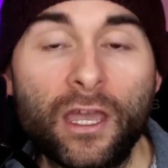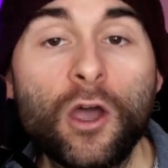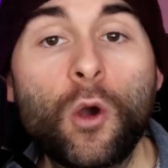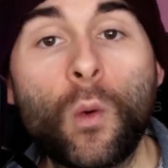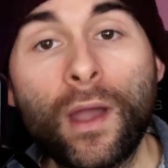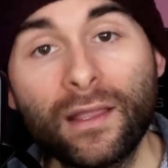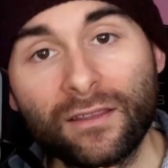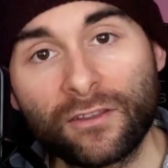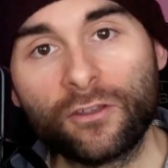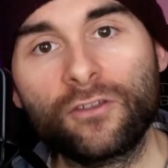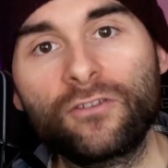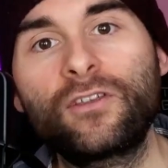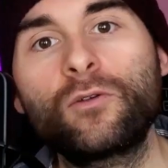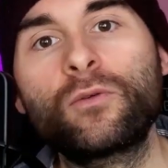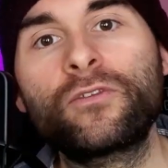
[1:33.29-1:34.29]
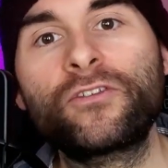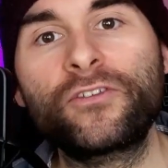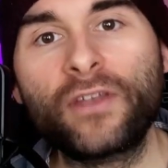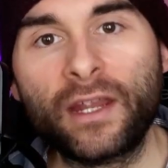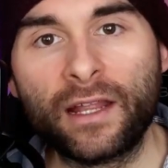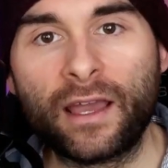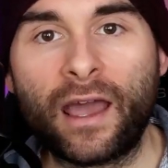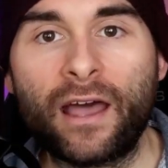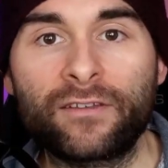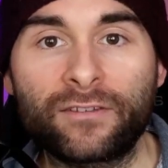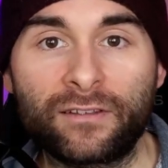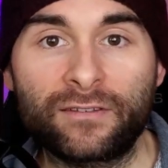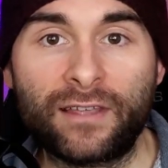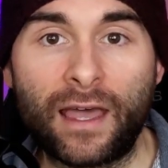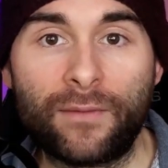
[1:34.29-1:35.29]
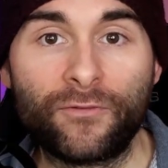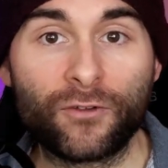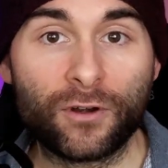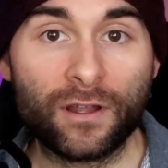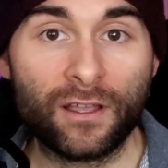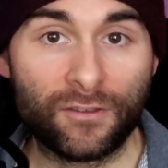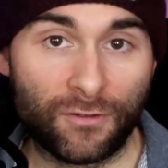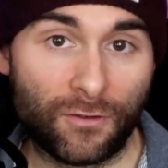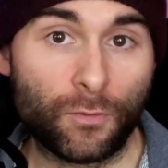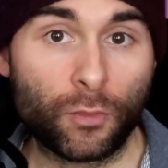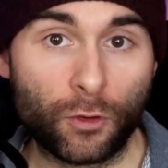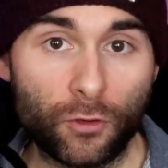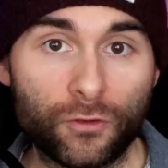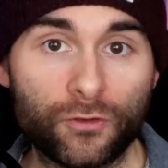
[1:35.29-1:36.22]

wait until you see what Stadia has on tap for its Pro